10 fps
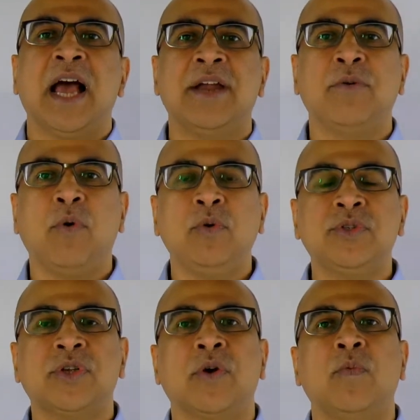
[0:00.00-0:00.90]
and
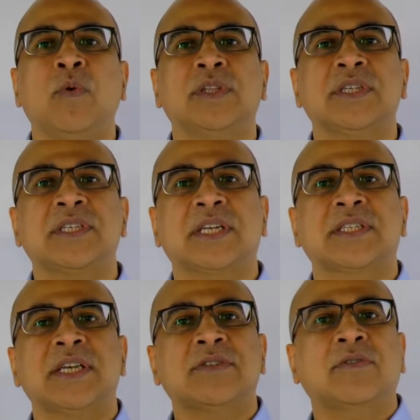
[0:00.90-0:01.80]
also what the
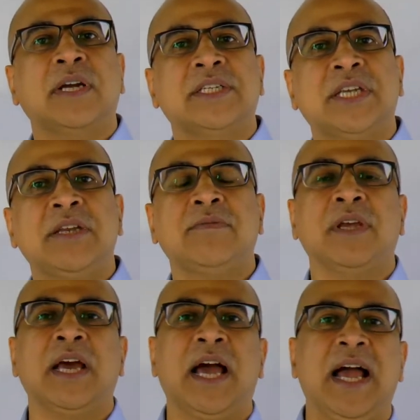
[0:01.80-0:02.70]
success criteria